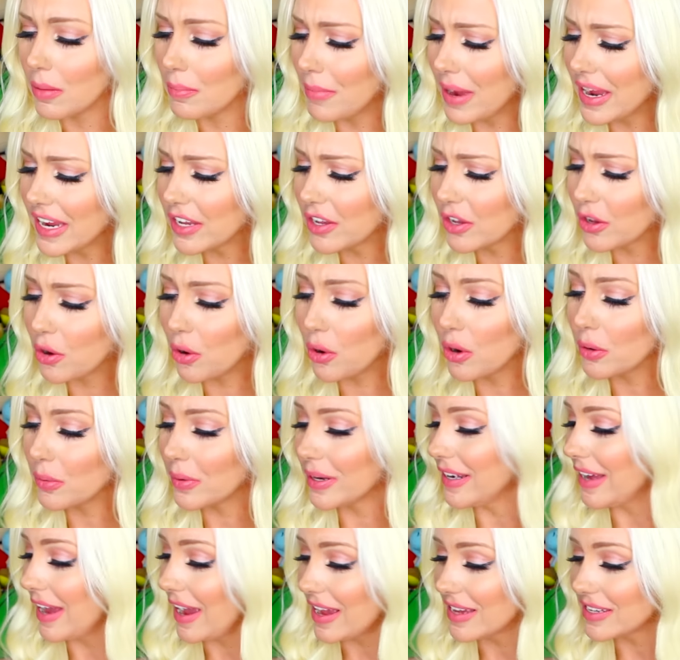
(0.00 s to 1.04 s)
Mike
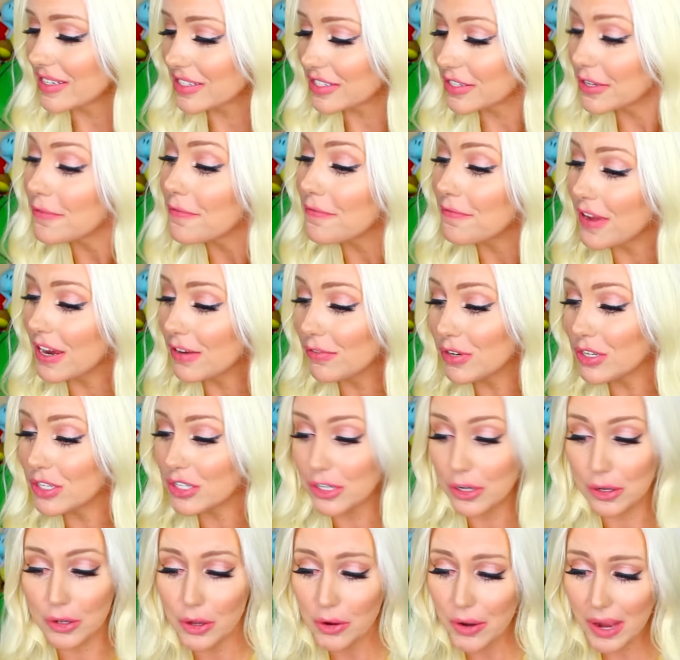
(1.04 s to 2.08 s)
Corwin asks, favorite
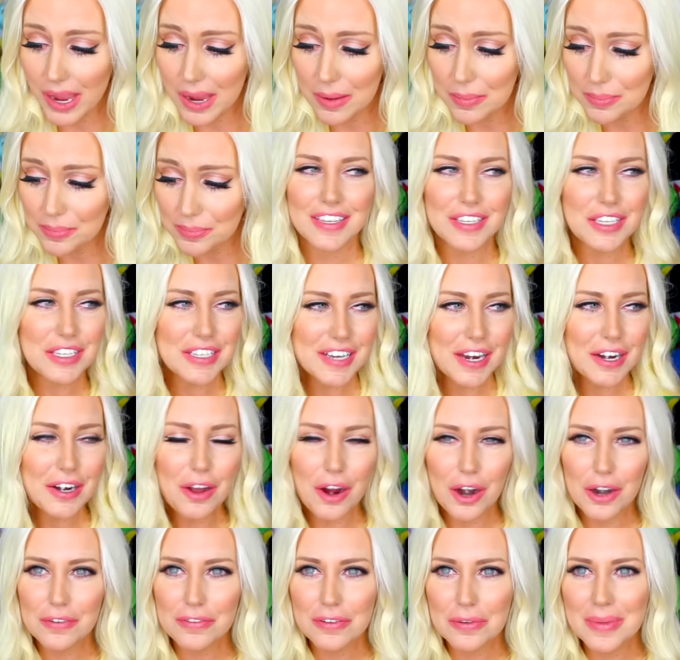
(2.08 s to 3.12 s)
solo game? This is kind
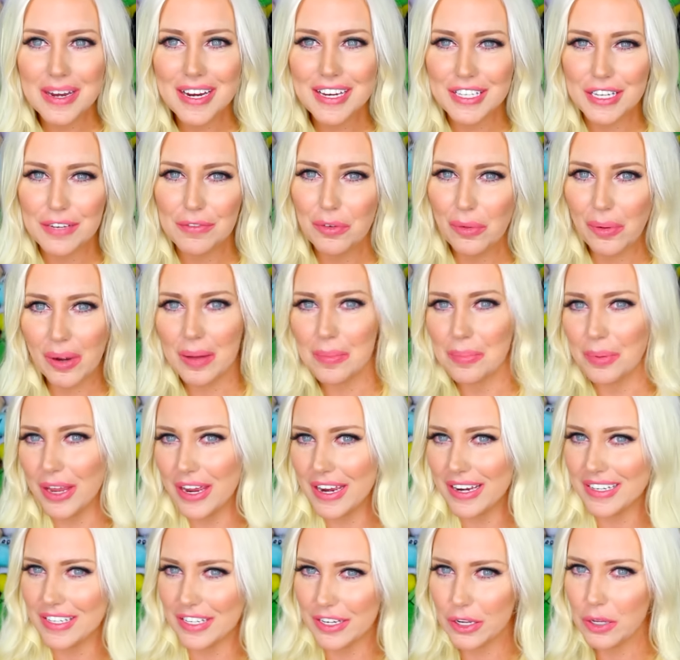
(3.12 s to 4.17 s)
of hard for me because even when I'm
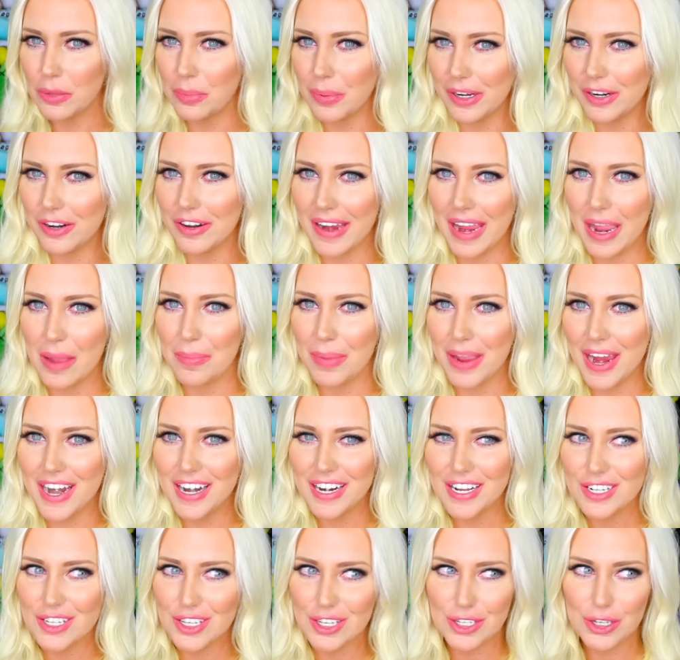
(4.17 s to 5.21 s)
playing a single player
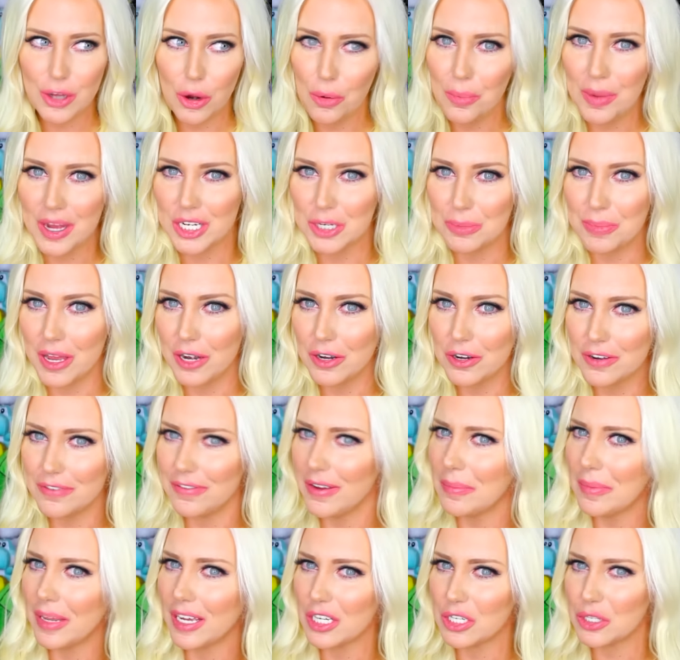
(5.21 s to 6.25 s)
campaign, it's so much better if
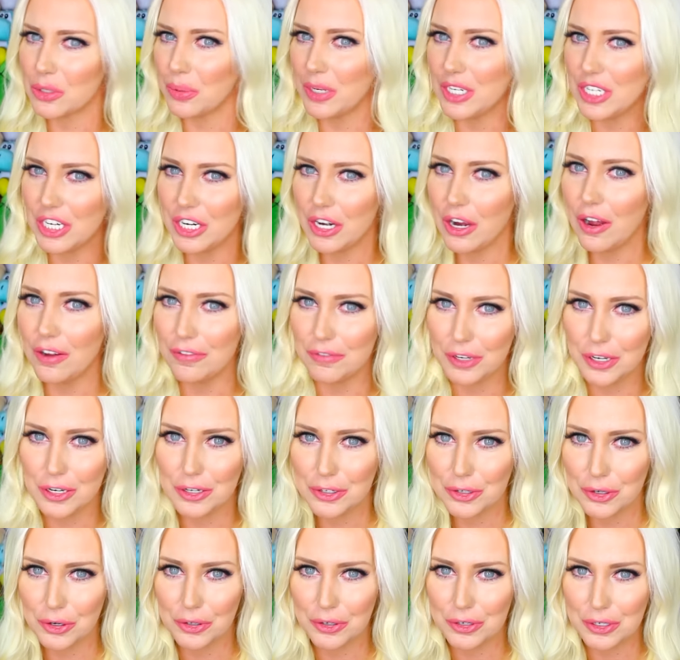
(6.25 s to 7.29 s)
I'm like switching off the
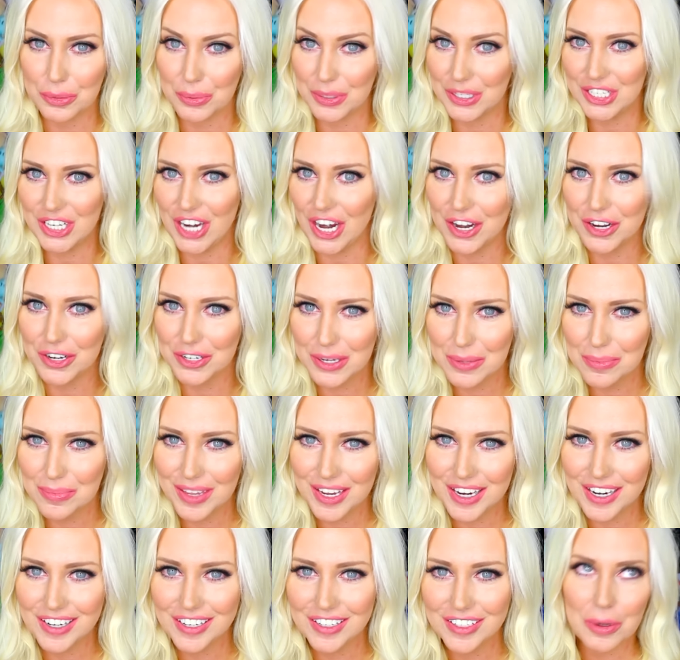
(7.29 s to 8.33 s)
controllers with Jay or
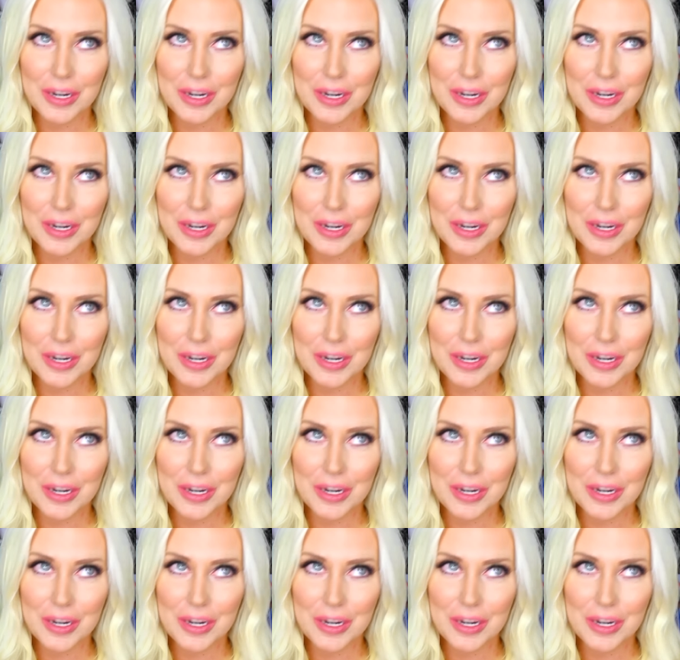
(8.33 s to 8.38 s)
something,